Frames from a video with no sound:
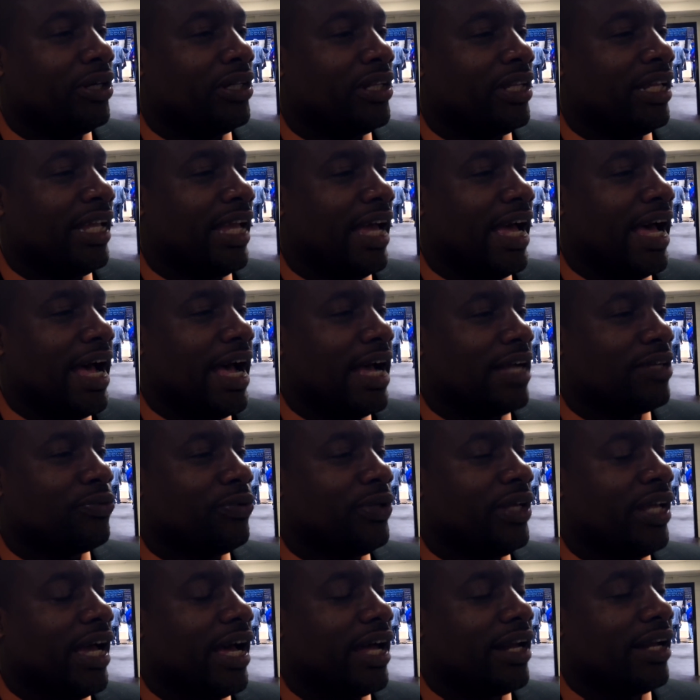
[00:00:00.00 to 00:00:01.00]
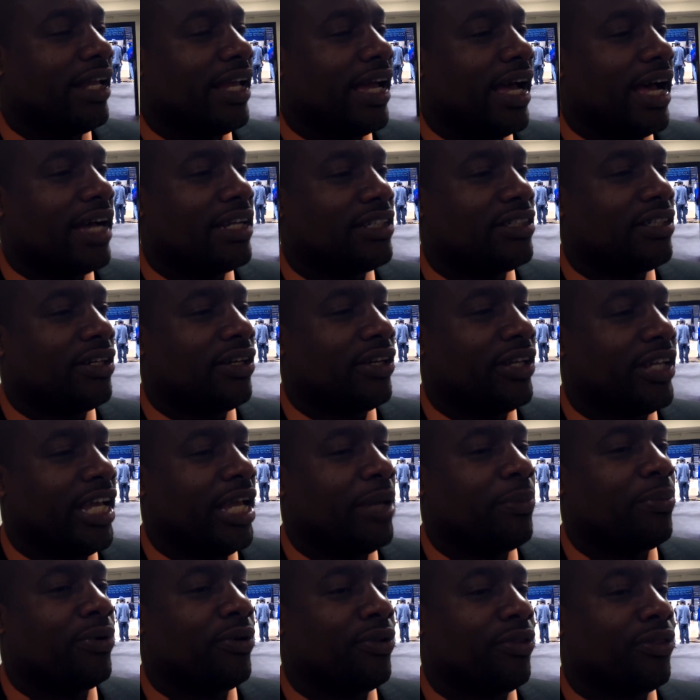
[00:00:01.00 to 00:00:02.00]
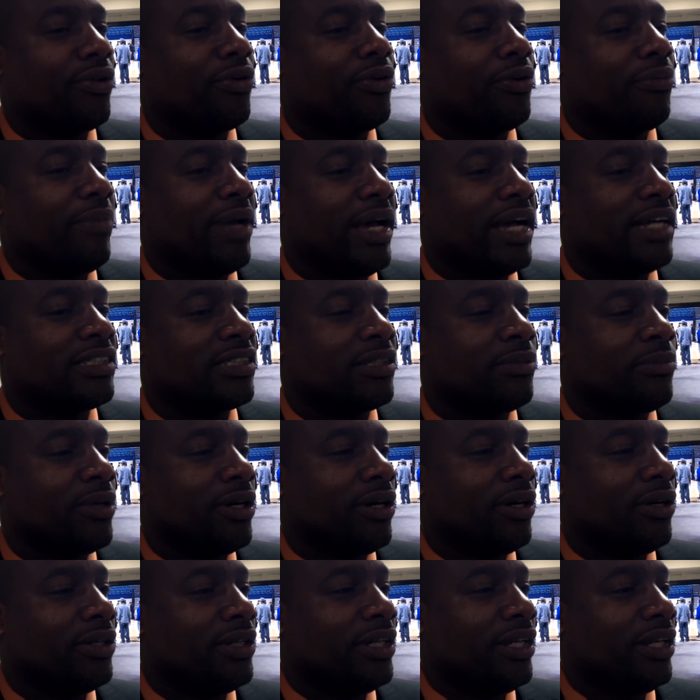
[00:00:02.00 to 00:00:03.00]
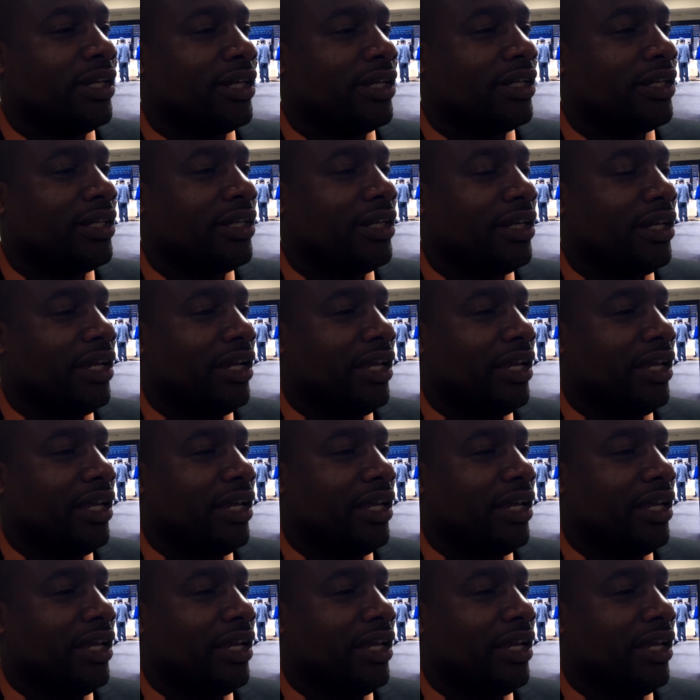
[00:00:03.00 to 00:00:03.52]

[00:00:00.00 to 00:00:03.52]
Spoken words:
But the guys, we got guys that are capable to throw the basketball in.